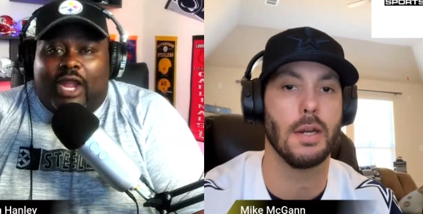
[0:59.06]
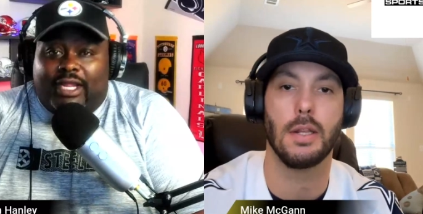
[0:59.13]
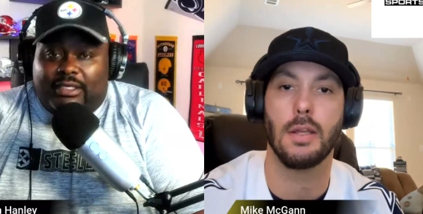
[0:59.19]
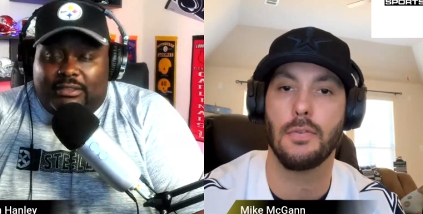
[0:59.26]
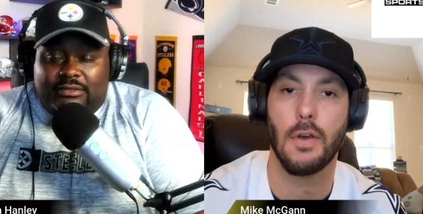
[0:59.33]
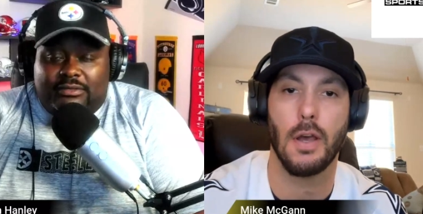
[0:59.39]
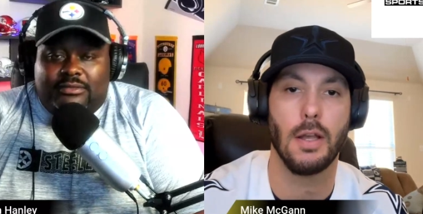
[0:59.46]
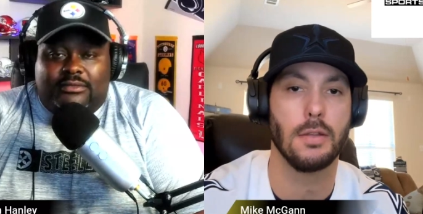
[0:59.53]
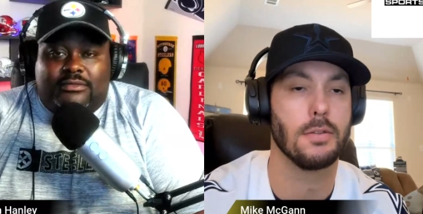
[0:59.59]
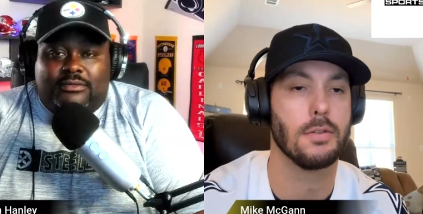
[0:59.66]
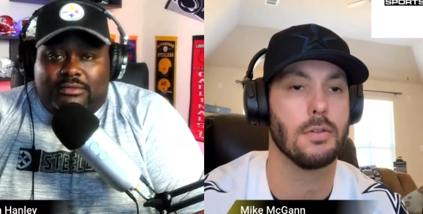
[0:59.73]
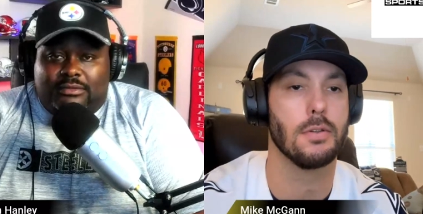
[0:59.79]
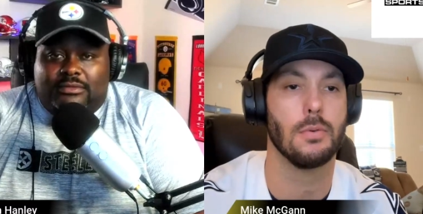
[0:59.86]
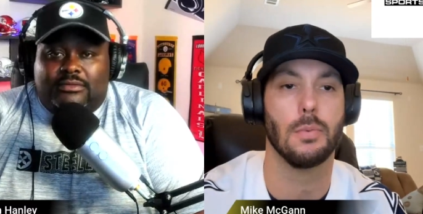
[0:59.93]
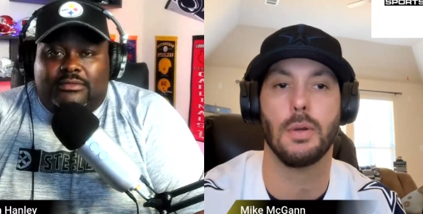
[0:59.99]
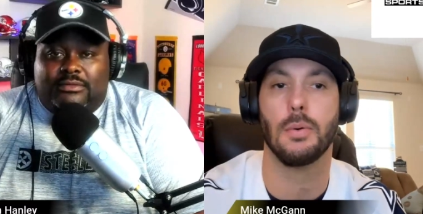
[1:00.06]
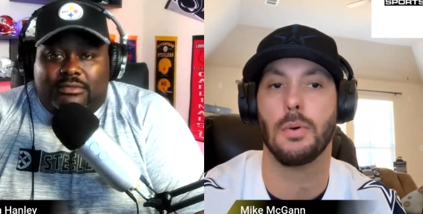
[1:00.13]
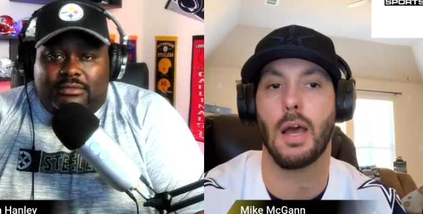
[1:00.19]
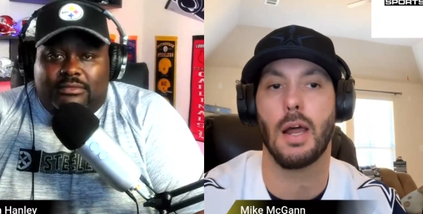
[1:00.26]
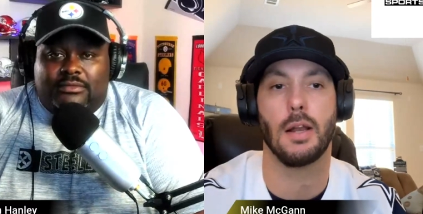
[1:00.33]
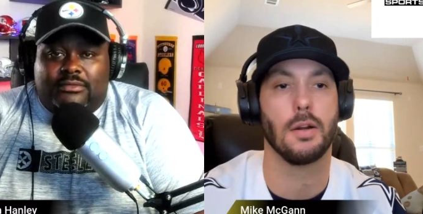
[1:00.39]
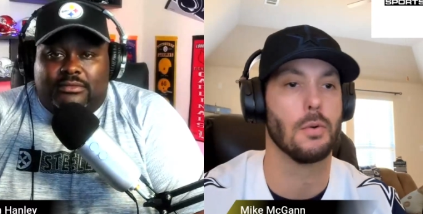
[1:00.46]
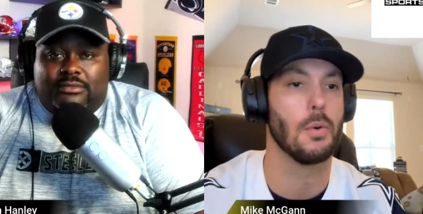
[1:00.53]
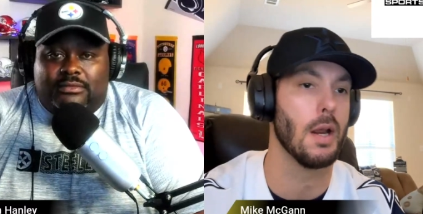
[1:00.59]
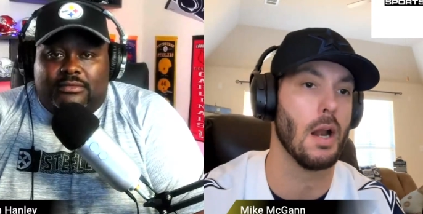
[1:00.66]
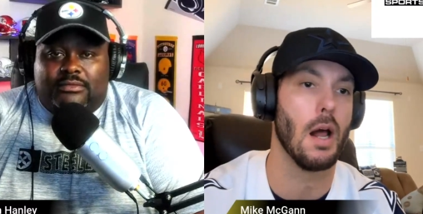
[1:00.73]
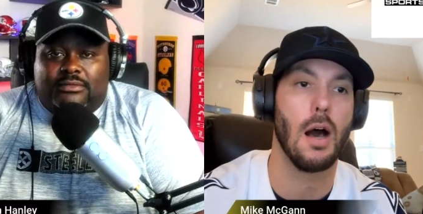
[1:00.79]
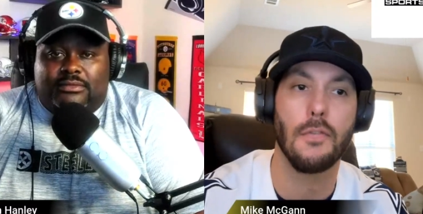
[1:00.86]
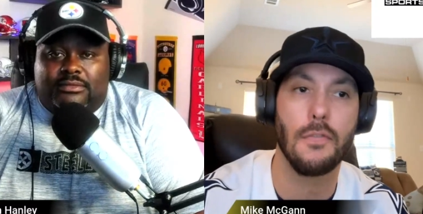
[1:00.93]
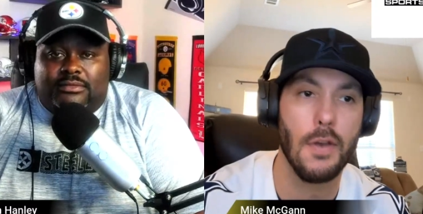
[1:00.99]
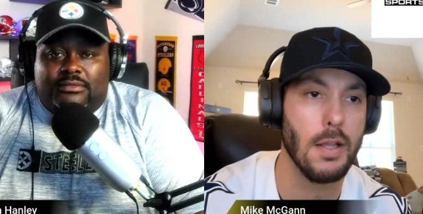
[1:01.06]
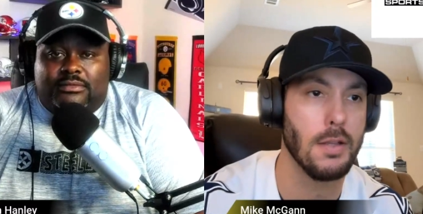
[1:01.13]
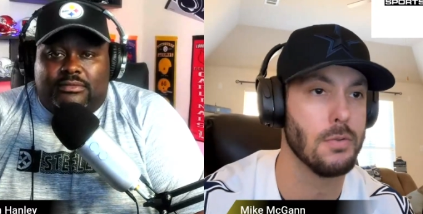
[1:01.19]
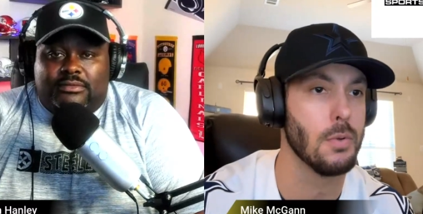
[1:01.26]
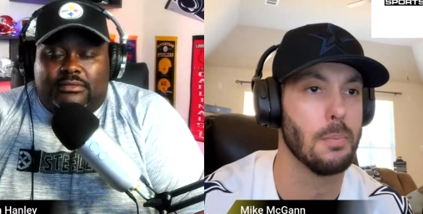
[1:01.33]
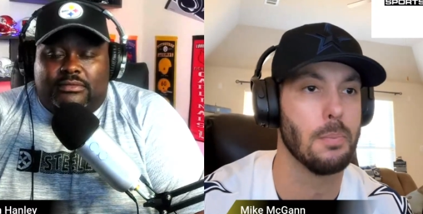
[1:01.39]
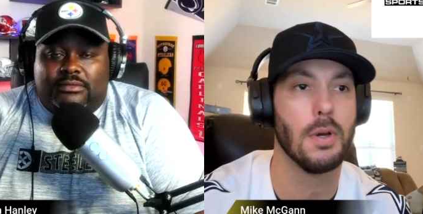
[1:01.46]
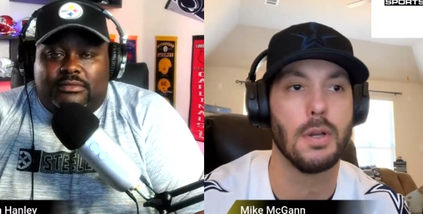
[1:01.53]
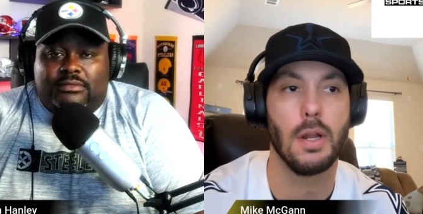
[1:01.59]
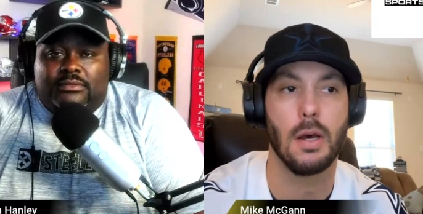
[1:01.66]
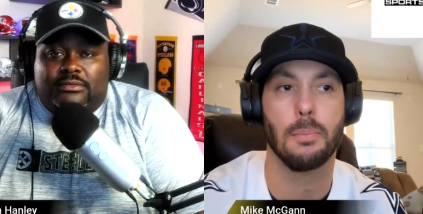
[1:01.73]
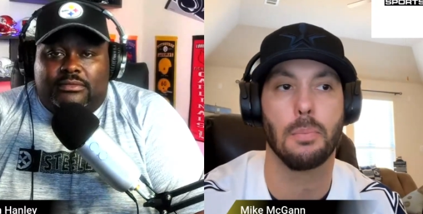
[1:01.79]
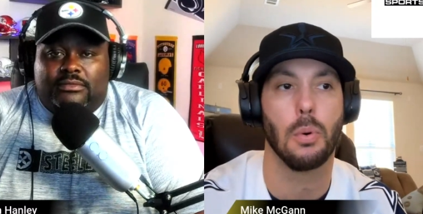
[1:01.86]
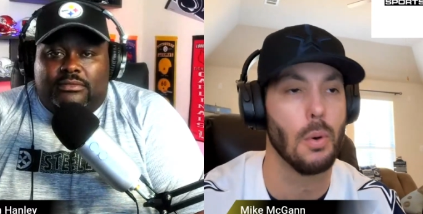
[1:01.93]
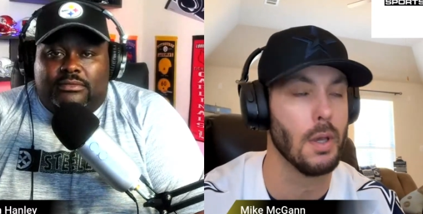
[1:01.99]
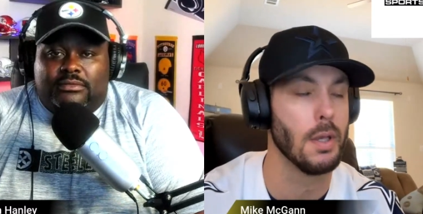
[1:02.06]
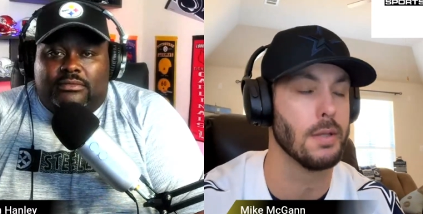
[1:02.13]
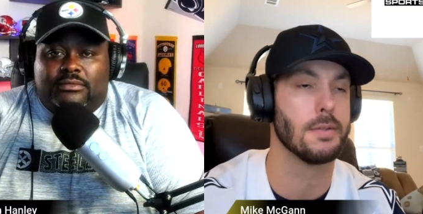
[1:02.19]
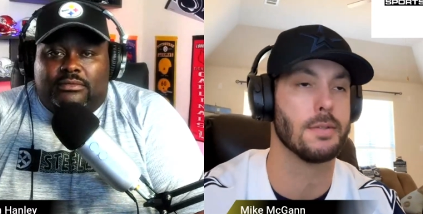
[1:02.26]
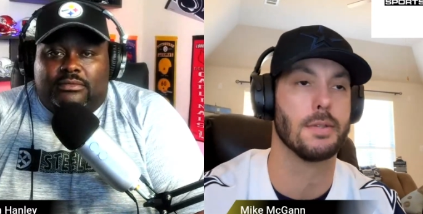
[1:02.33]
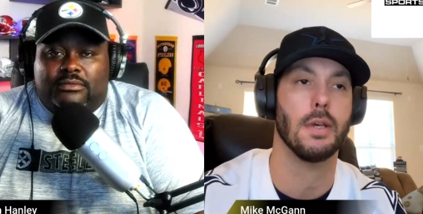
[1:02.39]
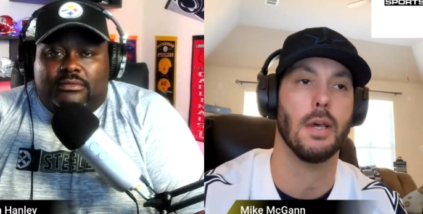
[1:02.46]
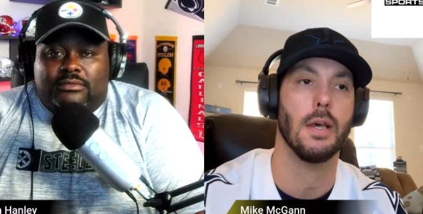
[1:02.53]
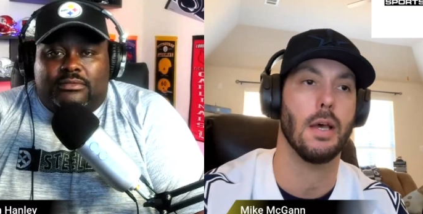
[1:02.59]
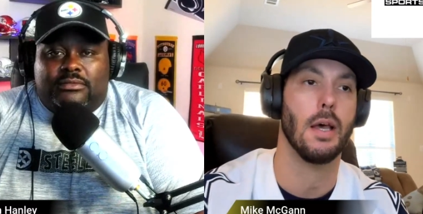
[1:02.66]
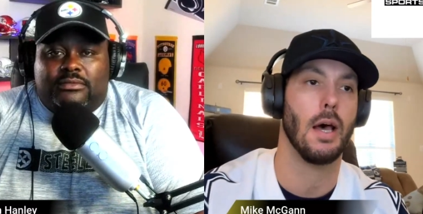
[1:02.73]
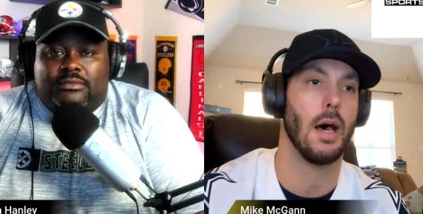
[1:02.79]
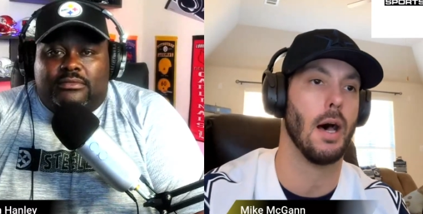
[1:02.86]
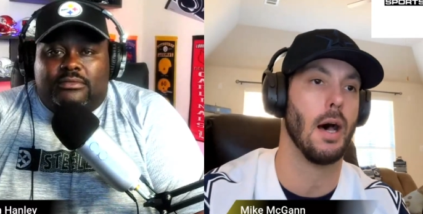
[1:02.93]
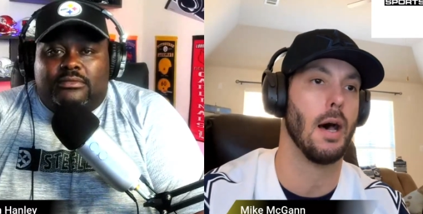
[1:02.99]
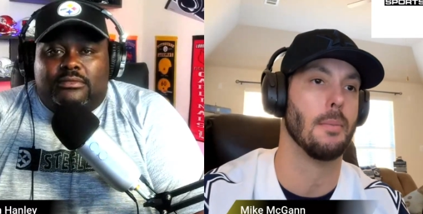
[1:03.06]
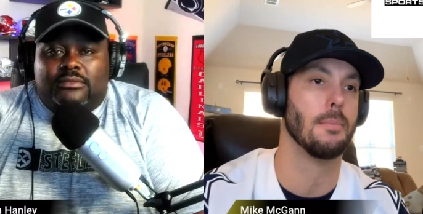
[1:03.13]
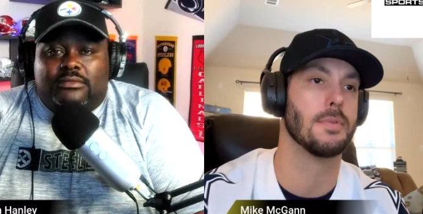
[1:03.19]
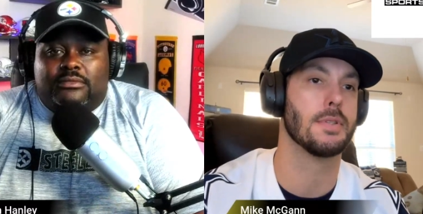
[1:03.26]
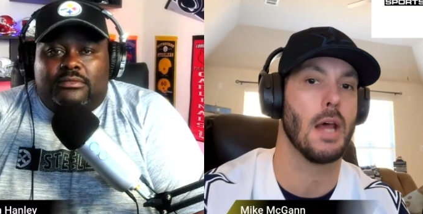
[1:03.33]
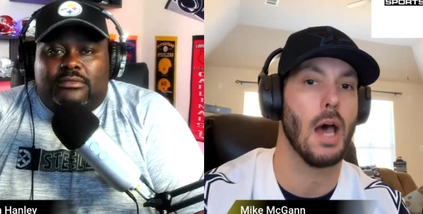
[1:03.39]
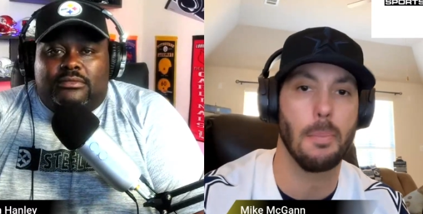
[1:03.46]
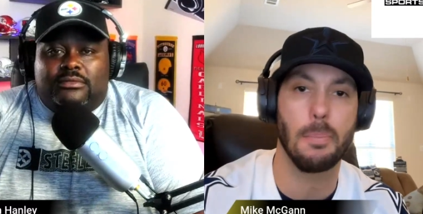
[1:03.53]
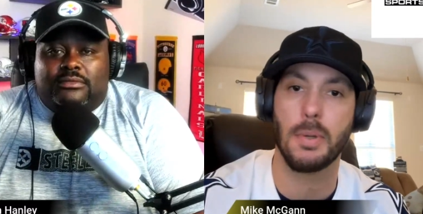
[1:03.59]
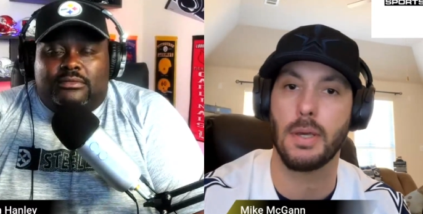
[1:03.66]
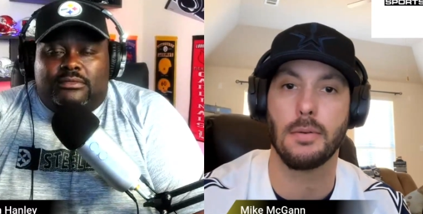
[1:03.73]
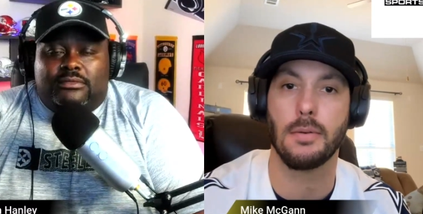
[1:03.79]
Speaker 1: We had right. a great defense. We had a great offense. We were putting up points, um,